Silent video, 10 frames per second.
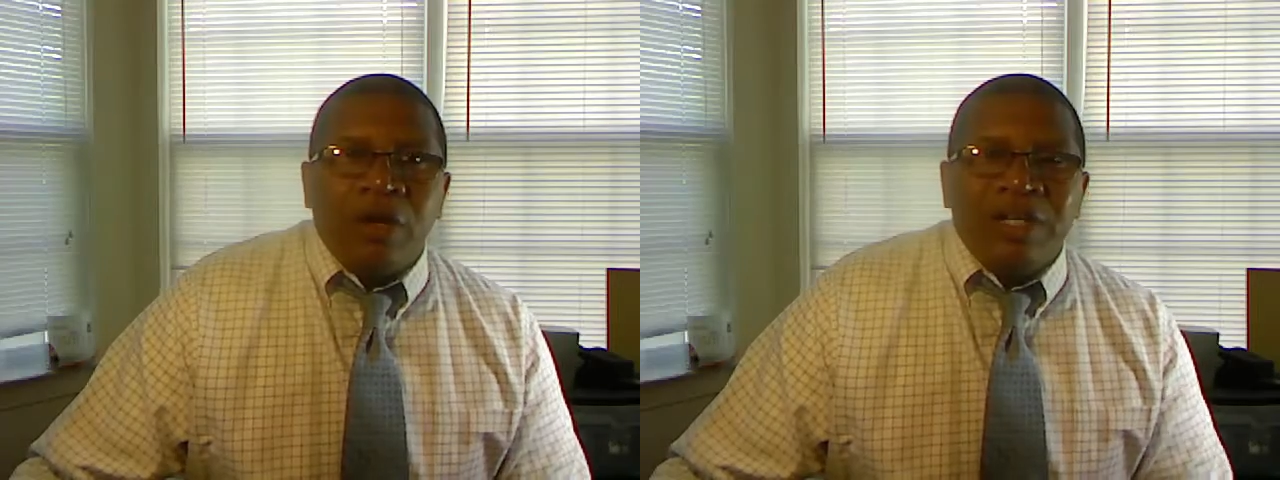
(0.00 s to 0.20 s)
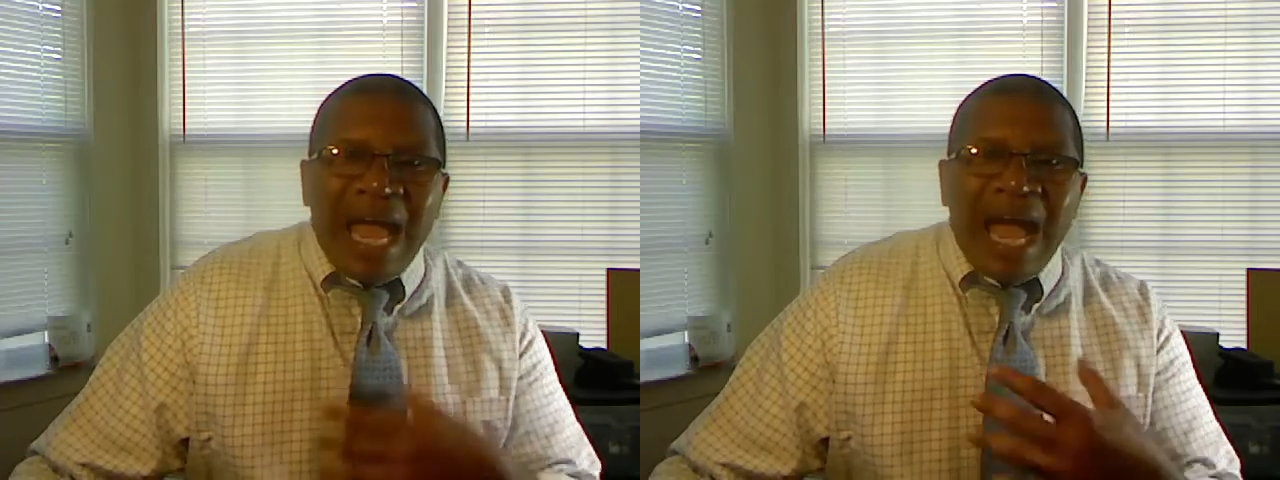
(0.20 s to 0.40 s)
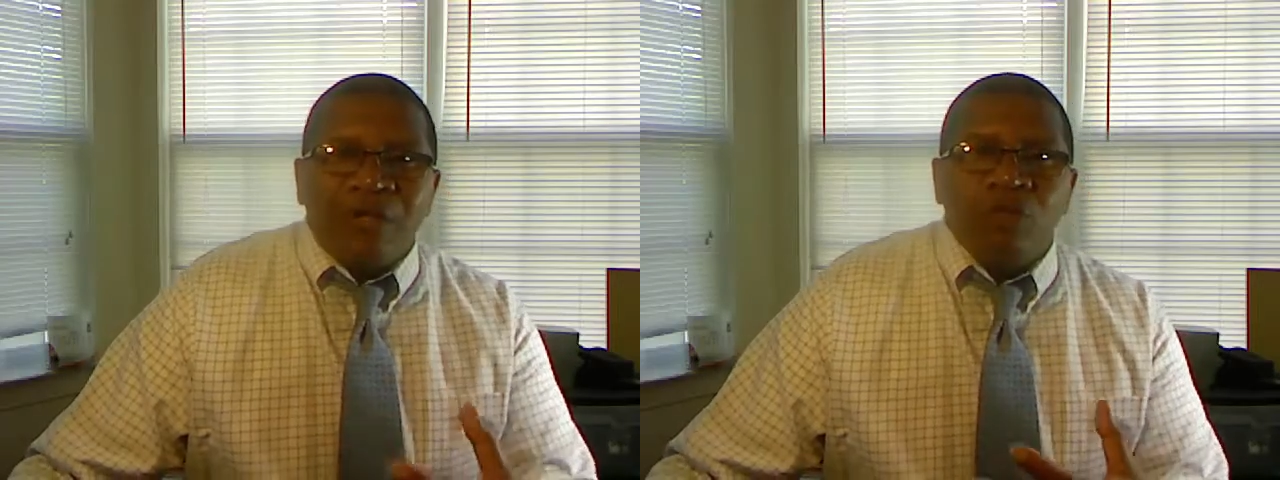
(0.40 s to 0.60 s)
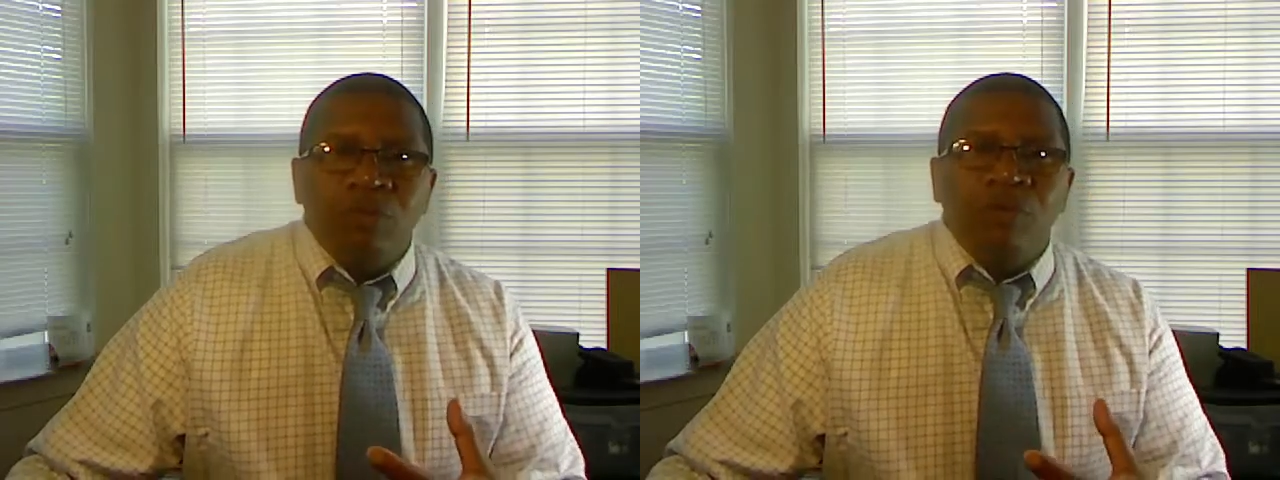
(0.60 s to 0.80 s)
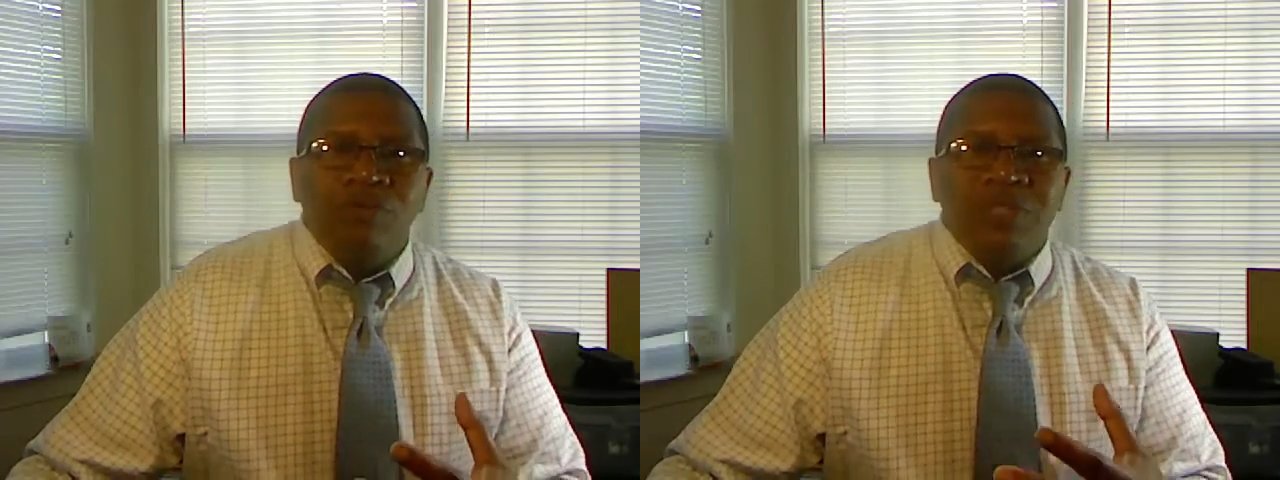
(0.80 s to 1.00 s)
natural
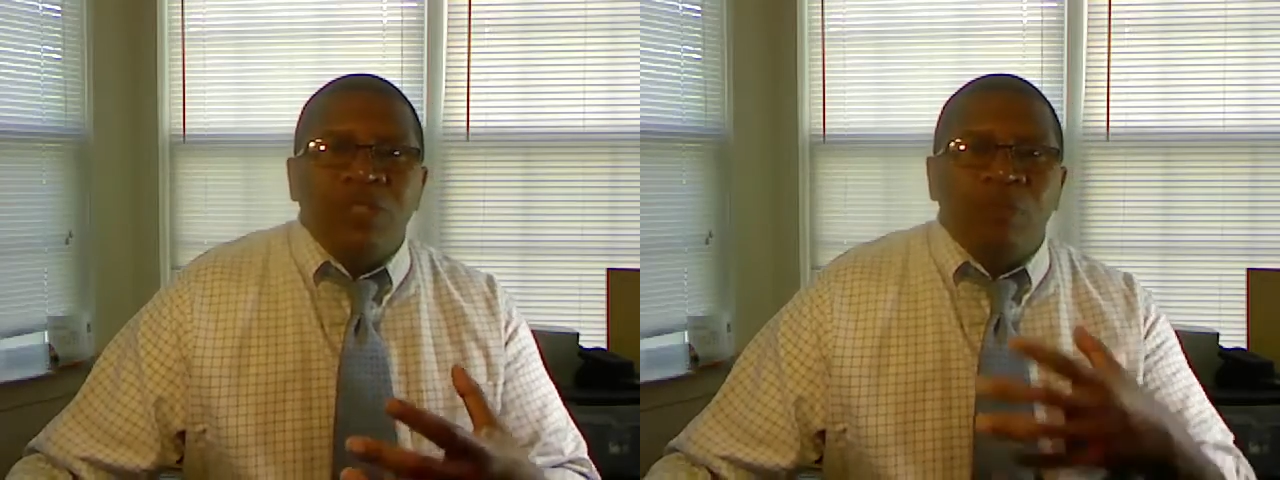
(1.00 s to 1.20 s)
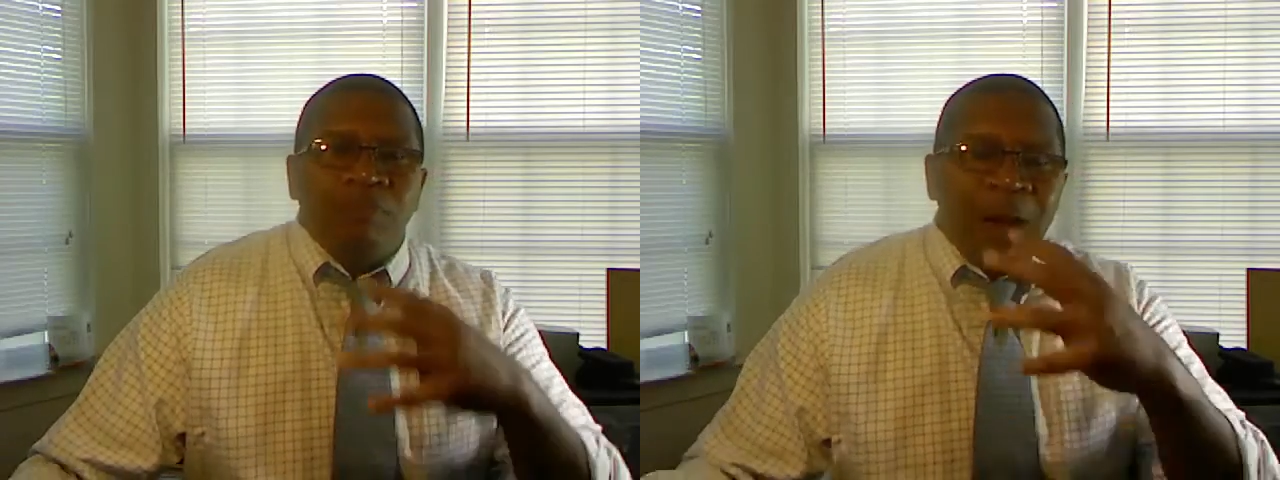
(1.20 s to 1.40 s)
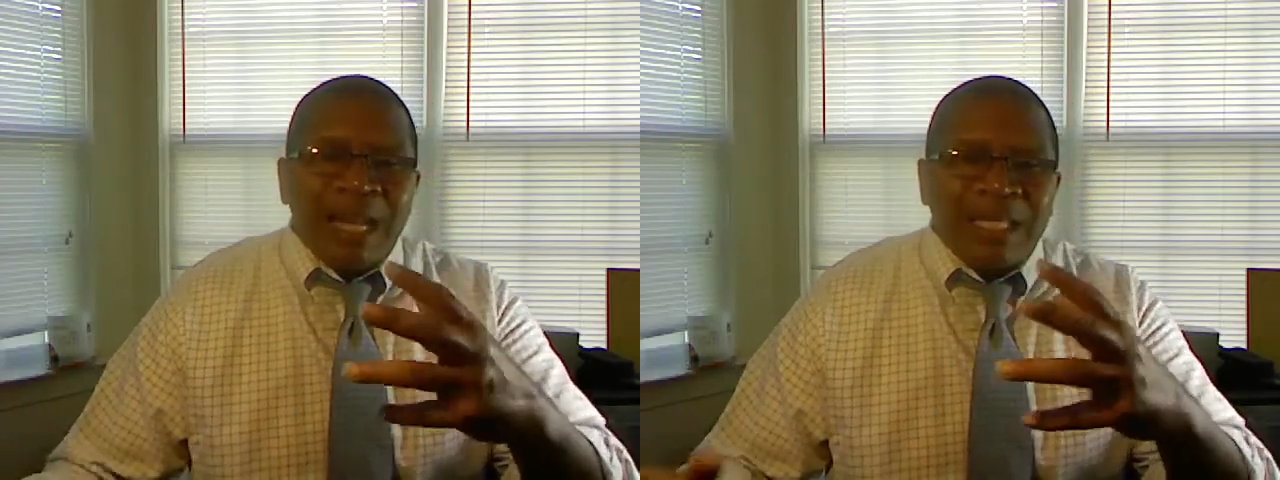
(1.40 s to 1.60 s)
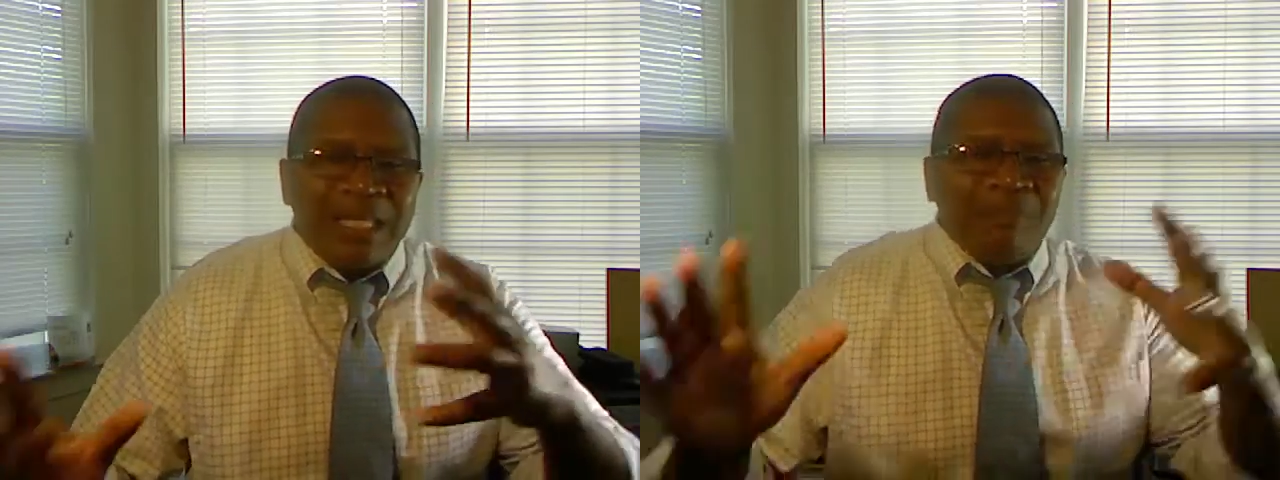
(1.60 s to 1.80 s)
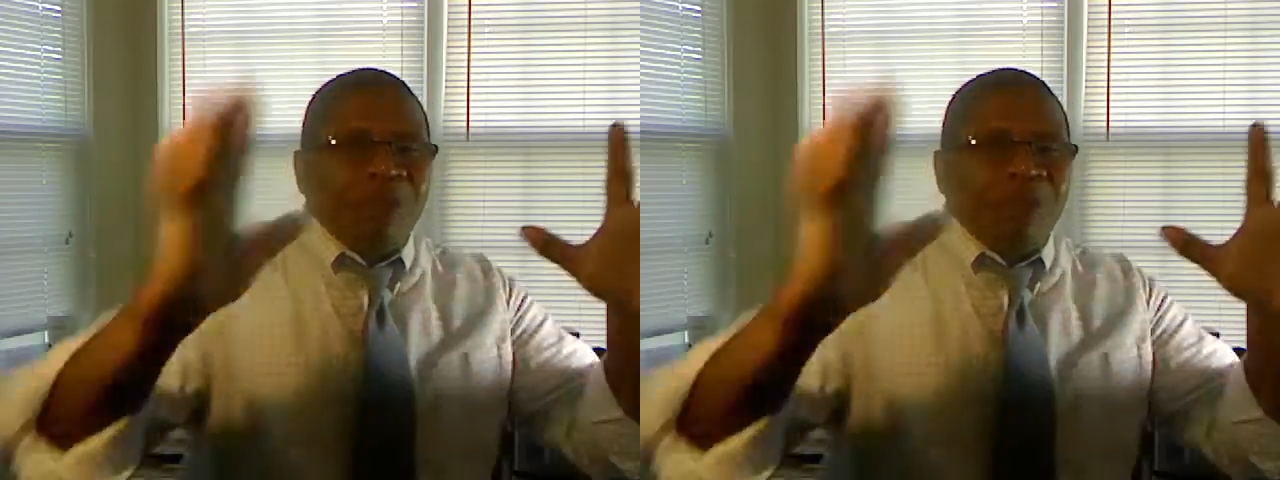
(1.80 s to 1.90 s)
movements that your body can